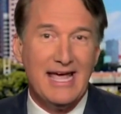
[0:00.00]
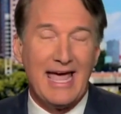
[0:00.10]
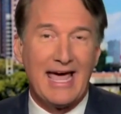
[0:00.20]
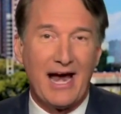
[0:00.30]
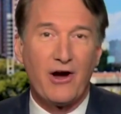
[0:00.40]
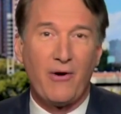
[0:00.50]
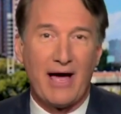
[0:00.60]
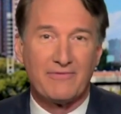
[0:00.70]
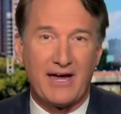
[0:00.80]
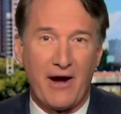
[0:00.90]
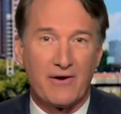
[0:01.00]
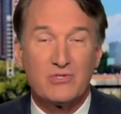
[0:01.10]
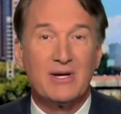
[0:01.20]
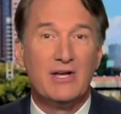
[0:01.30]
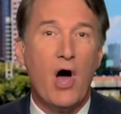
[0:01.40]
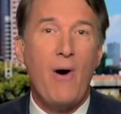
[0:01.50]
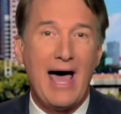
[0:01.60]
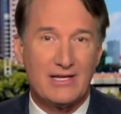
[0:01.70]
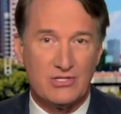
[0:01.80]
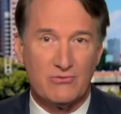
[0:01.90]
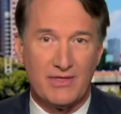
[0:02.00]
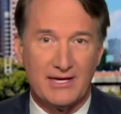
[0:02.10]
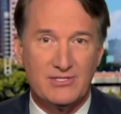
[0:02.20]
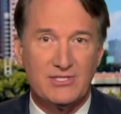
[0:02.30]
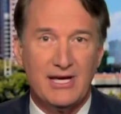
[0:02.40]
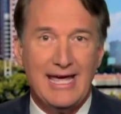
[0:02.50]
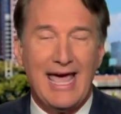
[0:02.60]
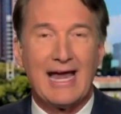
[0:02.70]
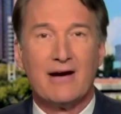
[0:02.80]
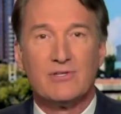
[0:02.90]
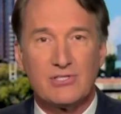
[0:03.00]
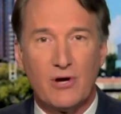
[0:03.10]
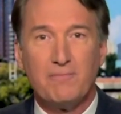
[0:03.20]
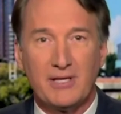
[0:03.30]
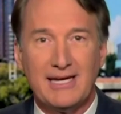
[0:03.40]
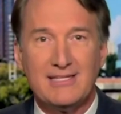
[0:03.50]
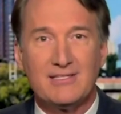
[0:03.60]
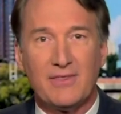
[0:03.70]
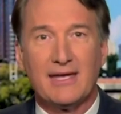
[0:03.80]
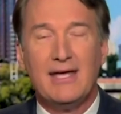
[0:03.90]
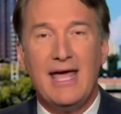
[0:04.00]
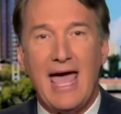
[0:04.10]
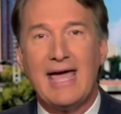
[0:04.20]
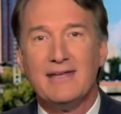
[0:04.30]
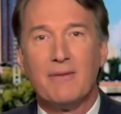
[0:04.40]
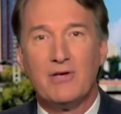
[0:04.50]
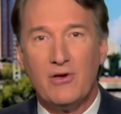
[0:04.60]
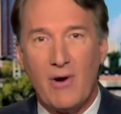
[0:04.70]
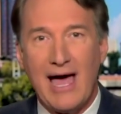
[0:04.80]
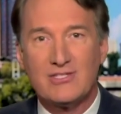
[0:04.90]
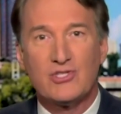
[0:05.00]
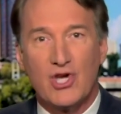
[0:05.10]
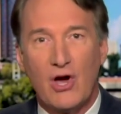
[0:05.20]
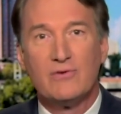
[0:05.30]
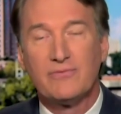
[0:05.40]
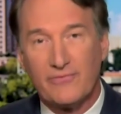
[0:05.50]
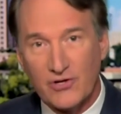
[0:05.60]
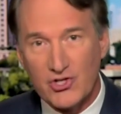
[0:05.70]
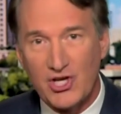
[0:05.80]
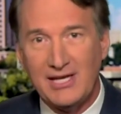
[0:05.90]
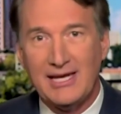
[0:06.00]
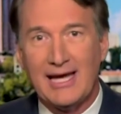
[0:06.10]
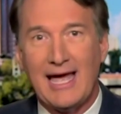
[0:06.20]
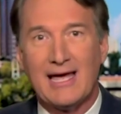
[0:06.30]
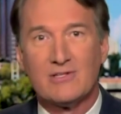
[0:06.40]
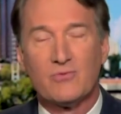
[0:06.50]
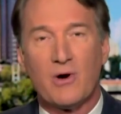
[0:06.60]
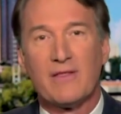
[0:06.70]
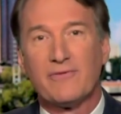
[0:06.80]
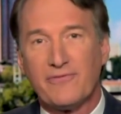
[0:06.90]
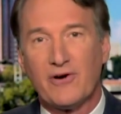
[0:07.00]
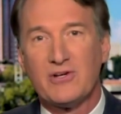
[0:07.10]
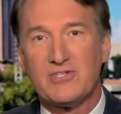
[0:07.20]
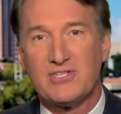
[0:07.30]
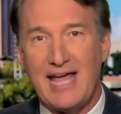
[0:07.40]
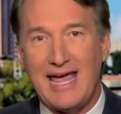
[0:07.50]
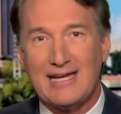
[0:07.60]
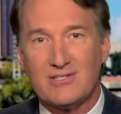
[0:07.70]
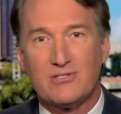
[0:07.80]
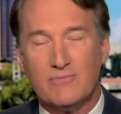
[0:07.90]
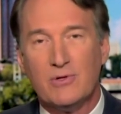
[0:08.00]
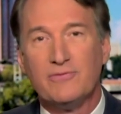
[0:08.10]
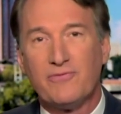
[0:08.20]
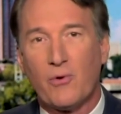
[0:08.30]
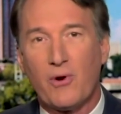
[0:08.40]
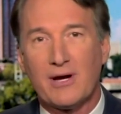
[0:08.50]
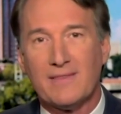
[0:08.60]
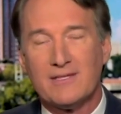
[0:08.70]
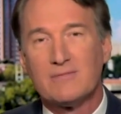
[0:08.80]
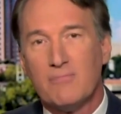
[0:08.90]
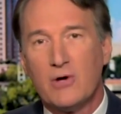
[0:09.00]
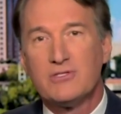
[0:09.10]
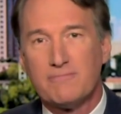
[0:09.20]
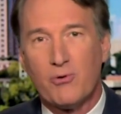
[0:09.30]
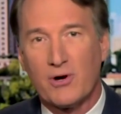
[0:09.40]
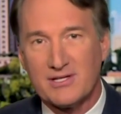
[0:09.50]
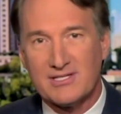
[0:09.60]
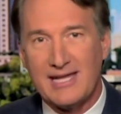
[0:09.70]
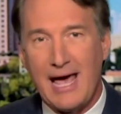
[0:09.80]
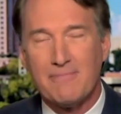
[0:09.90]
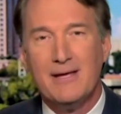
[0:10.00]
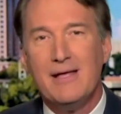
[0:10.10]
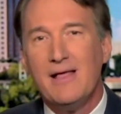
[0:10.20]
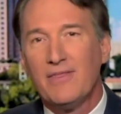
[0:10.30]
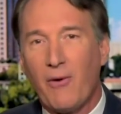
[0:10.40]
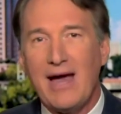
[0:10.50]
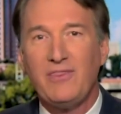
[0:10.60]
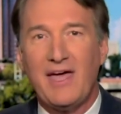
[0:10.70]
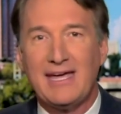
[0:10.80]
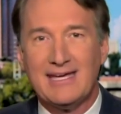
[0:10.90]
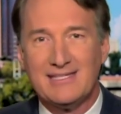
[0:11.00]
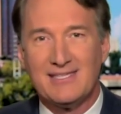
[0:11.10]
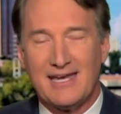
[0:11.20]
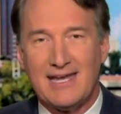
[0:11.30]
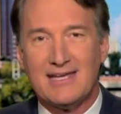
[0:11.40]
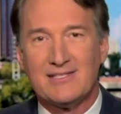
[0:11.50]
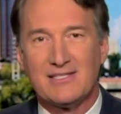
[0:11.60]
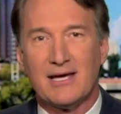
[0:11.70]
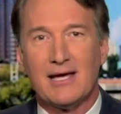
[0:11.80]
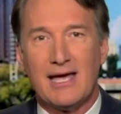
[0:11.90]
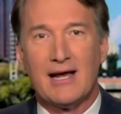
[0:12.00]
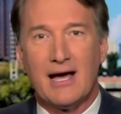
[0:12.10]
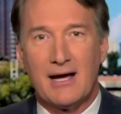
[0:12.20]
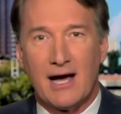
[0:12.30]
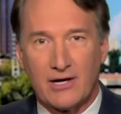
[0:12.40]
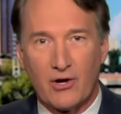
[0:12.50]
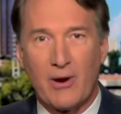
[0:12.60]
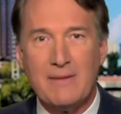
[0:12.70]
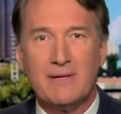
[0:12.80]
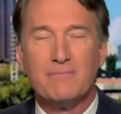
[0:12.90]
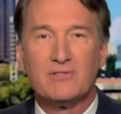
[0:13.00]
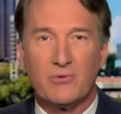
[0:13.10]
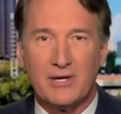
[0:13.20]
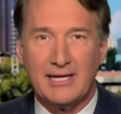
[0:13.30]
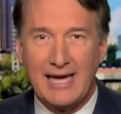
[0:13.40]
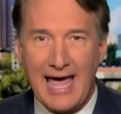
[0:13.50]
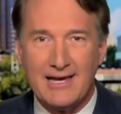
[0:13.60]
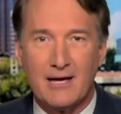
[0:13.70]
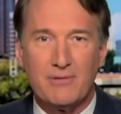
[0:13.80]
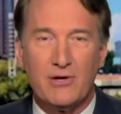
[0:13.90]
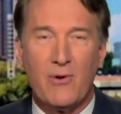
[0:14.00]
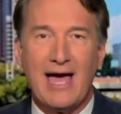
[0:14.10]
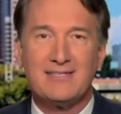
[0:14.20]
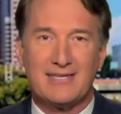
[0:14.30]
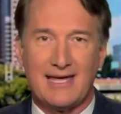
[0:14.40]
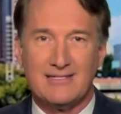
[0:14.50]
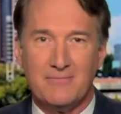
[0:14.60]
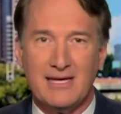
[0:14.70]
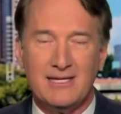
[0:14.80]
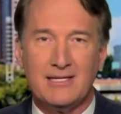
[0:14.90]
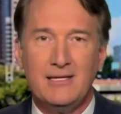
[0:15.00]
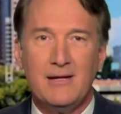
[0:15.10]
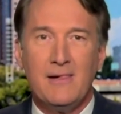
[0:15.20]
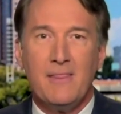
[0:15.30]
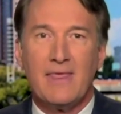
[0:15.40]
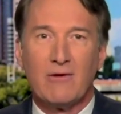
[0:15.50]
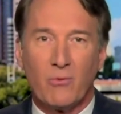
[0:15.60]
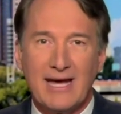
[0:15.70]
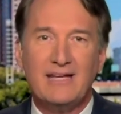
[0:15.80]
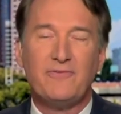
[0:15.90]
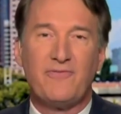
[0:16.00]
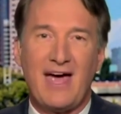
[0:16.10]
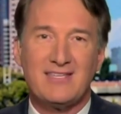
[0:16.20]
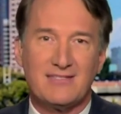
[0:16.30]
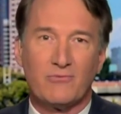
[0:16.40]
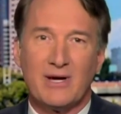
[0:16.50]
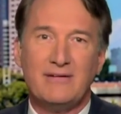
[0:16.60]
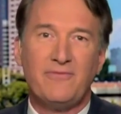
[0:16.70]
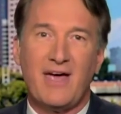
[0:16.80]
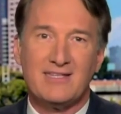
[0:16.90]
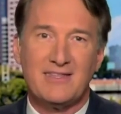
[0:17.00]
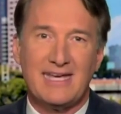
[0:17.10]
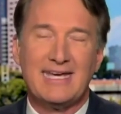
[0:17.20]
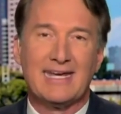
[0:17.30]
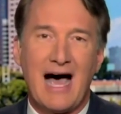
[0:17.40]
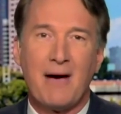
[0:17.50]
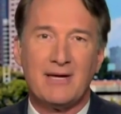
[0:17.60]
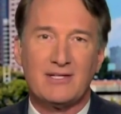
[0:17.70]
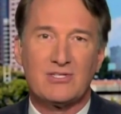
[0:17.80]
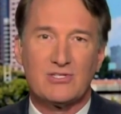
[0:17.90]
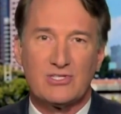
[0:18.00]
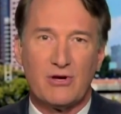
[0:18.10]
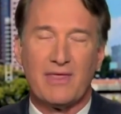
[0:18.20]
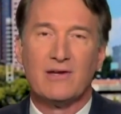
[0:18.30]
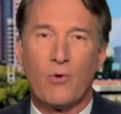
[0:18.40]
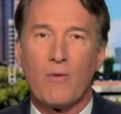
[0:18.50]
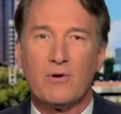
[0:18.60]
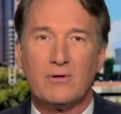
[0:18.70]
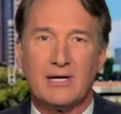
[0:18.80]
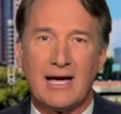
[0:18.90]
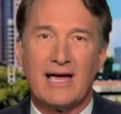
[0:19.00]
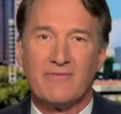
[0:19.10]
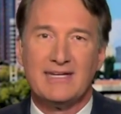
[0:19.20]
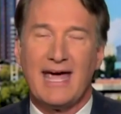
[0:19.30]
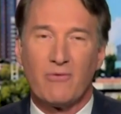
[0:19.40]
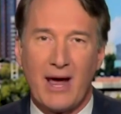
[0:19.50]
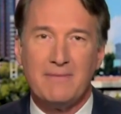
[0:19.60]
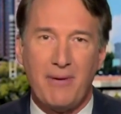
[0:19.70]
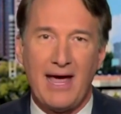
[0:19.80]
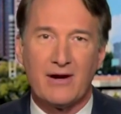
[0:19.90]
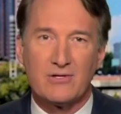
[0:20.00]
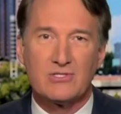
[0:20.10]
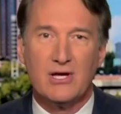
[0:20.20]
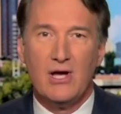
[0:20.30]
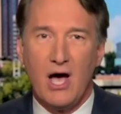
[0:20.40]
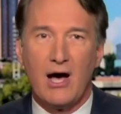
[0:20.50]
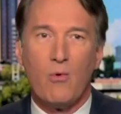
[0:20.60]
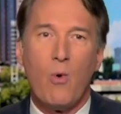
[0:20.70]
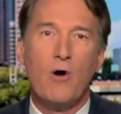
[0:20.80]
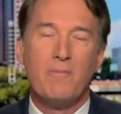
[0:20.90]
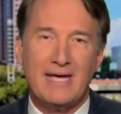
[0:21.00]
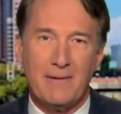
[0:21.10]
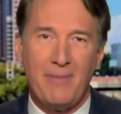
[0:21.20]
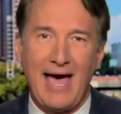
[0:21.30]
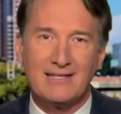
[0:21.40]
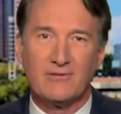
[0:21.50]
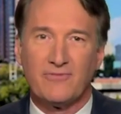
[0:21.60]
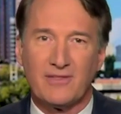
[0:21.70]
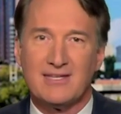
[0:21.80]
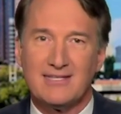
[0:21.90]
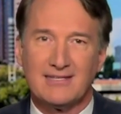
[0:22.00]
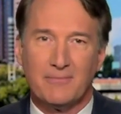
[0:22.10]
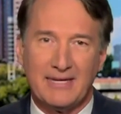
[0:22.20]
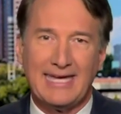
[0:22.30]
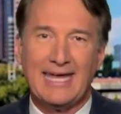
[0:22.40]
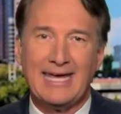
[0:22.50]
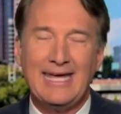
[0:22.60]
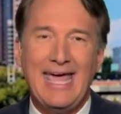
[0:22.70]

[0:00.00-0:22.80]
aircraft carriers. We know how to do this. And I was so pleased that AWS chose Virginia as one of the first states to move forward in this most important step. The great thing is that it is an agreement between AWS and Dominion. They ring-fence the economics so that normal everyday ratepayers won't be impacted for this at the beginning,